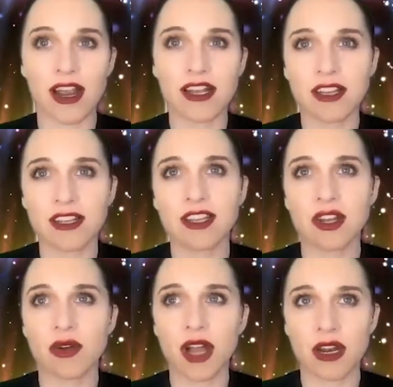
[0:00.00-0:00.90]
And, it, you
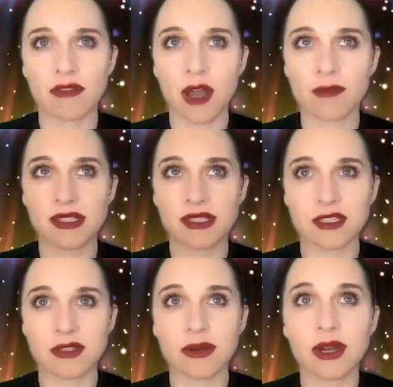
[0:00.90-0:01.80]
know, kind of comes
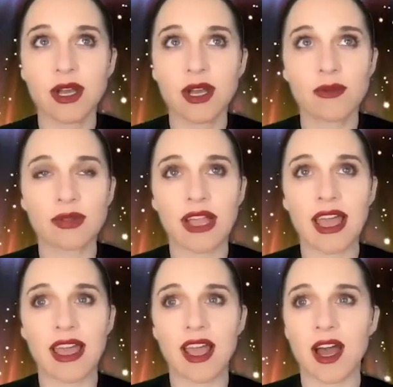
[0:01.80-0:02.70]
into play.